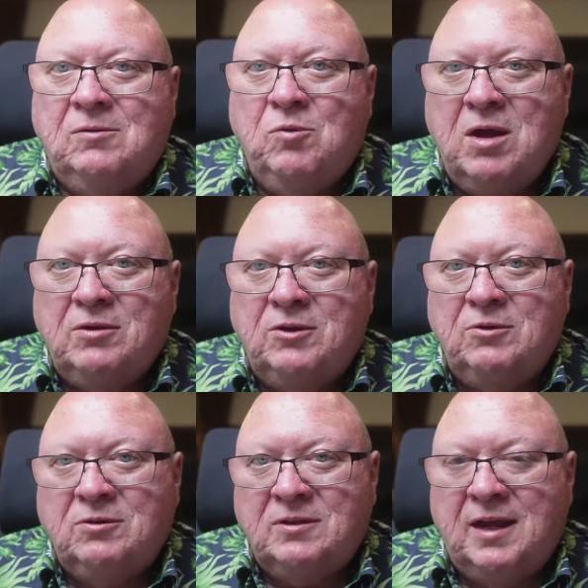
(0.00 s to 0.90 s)
Why don't
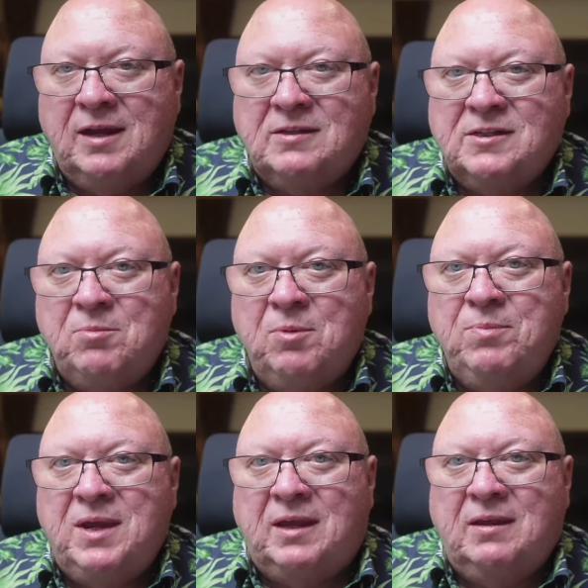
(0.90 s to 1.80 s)
you take some of
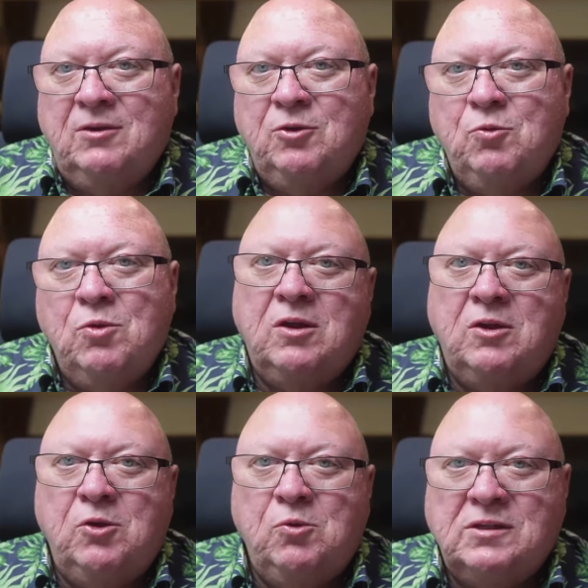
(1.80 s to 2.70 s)
me? Who
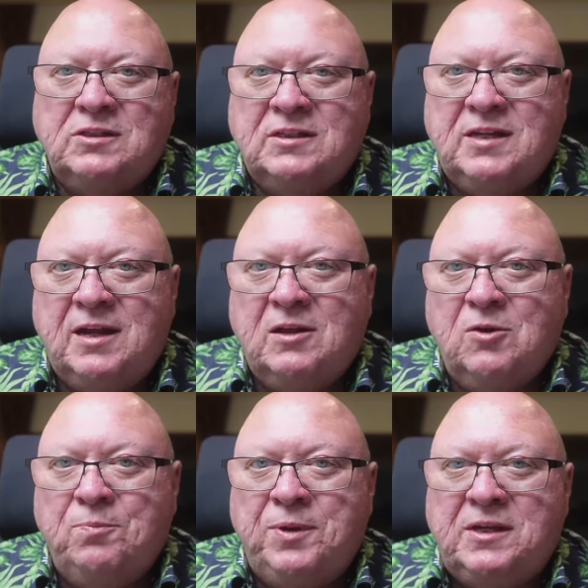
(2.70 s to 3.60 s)
wants to take a
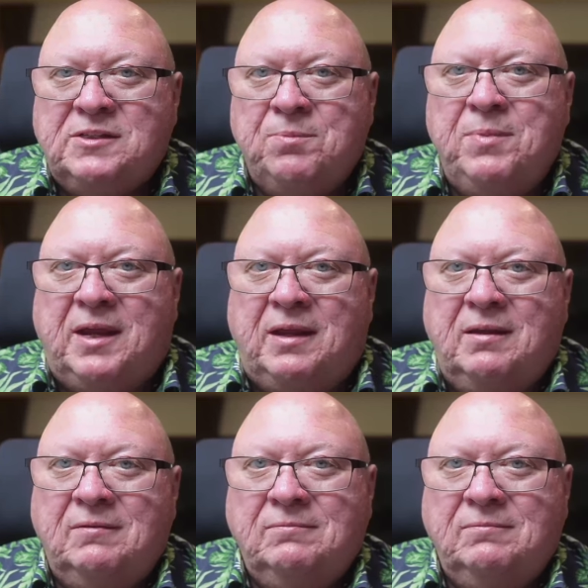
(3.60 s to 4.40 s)
little piece of me?